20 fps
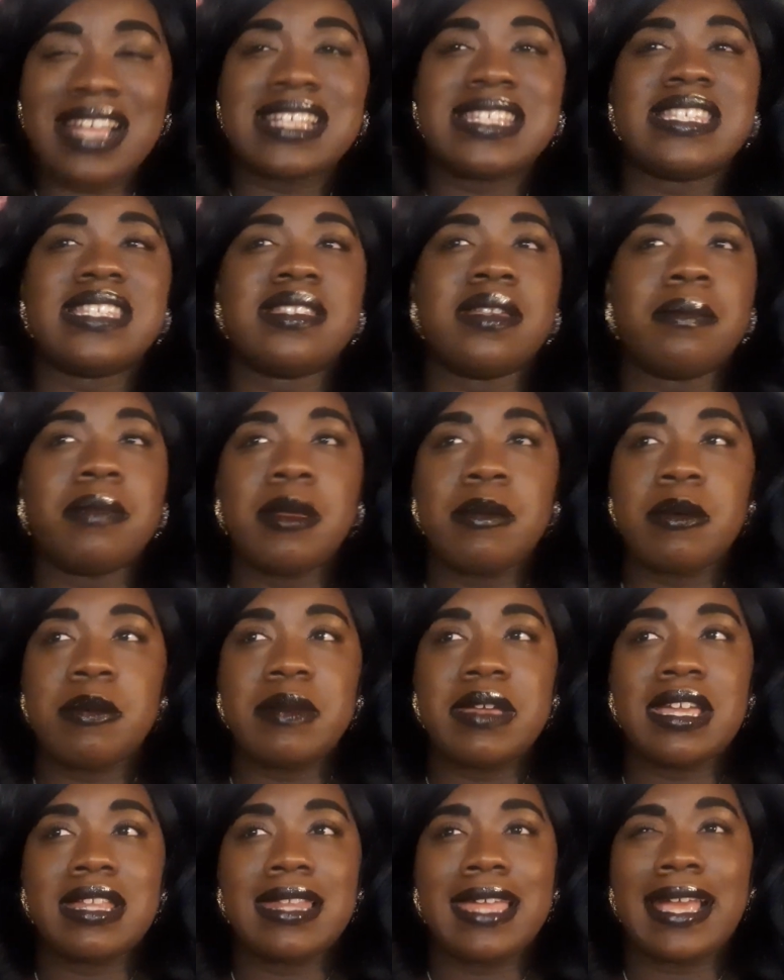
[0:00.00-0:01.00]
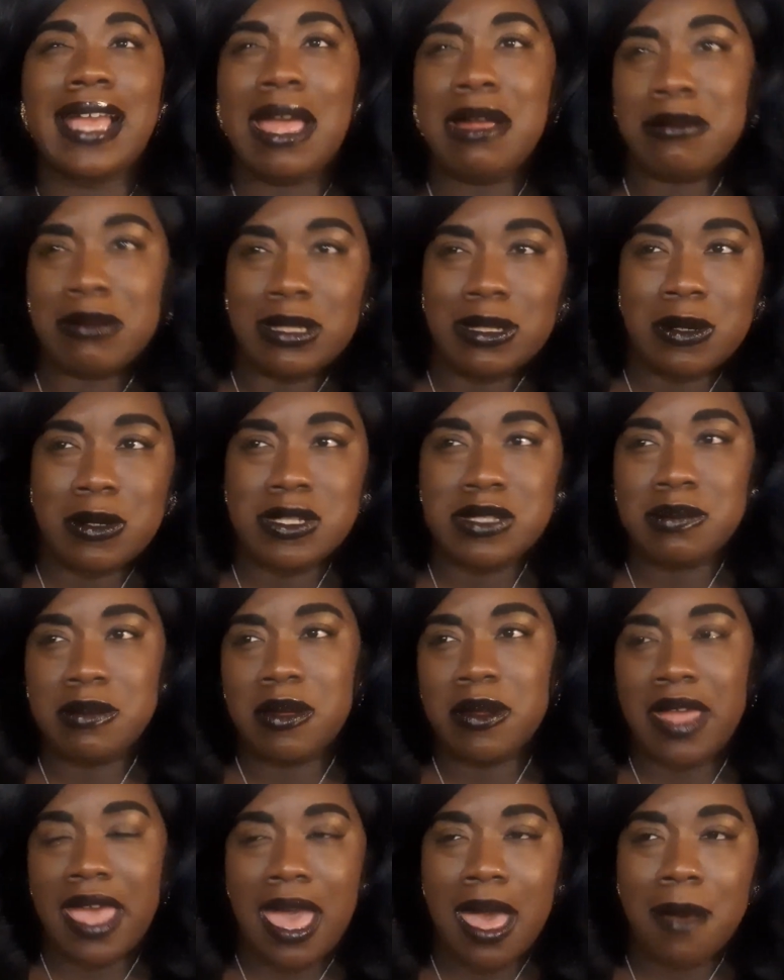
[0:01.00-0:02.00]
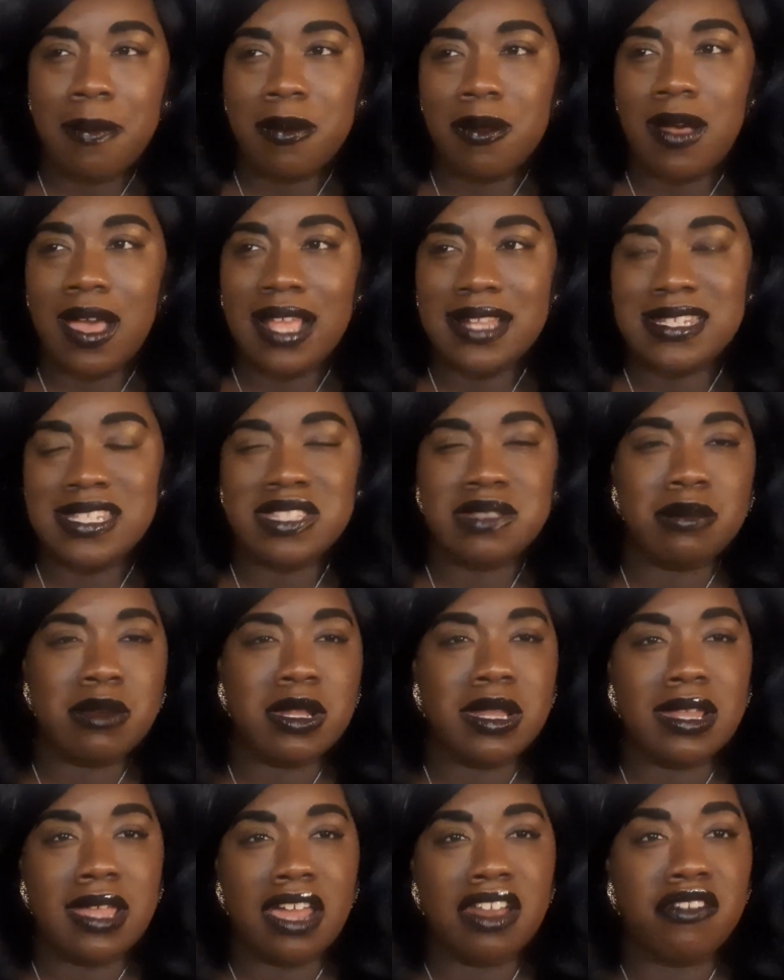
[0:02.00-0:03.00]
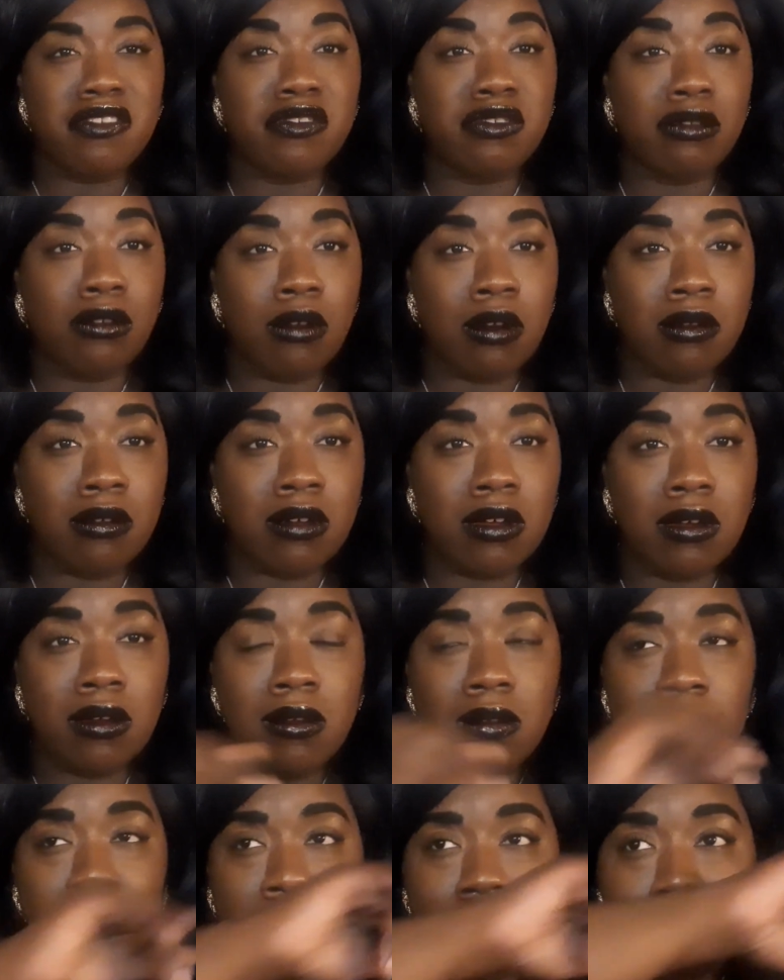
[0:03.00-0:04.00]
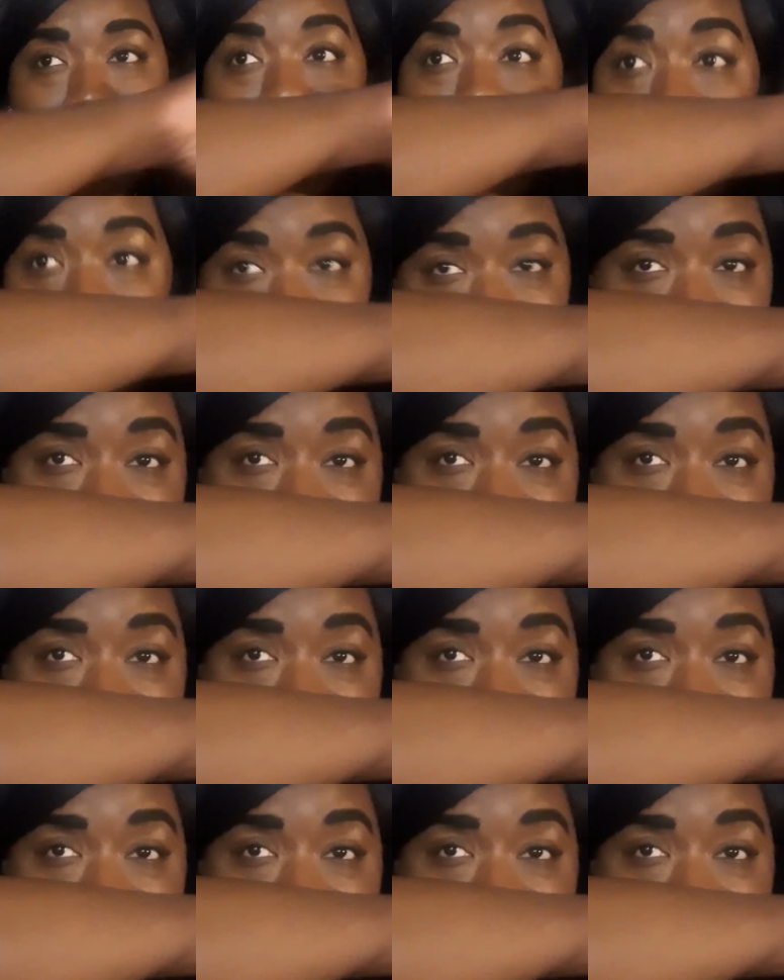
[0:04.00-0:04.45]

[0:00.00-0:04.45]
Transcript: can see some people being like, I really don't smell the apple. I just smell a lot of floral. I